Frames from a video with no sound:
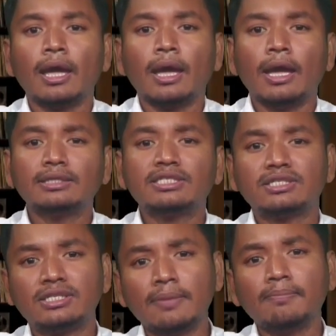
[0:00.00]
Its
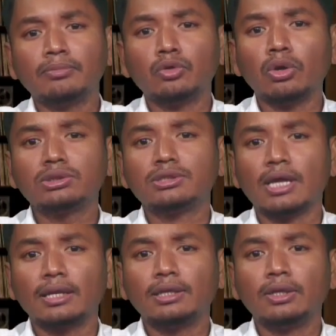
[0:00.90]
team notes
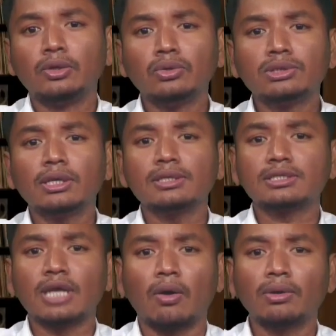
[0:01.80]
that using
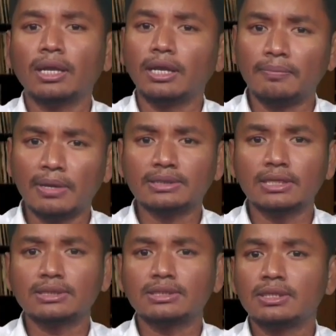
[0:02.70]
sound and
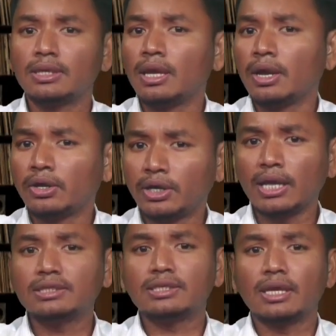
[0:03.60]
images
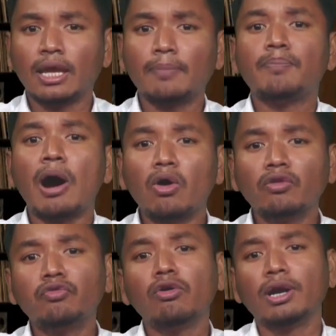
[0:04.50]
creates a
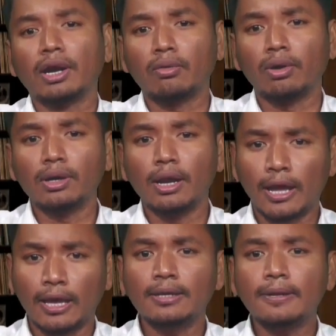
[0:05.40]
powerful record
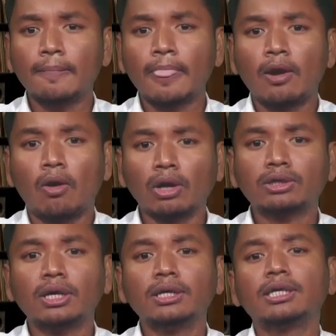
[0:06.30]
and
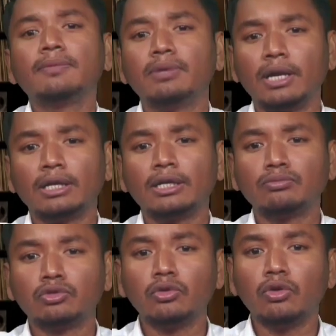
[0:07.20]
alternative
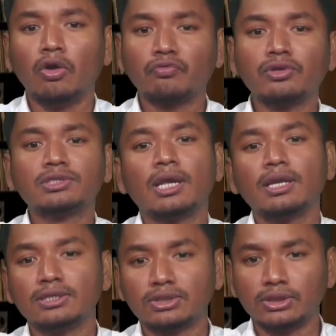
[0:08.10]
narrative to official
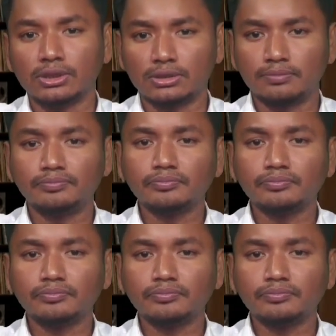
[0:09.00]
histories.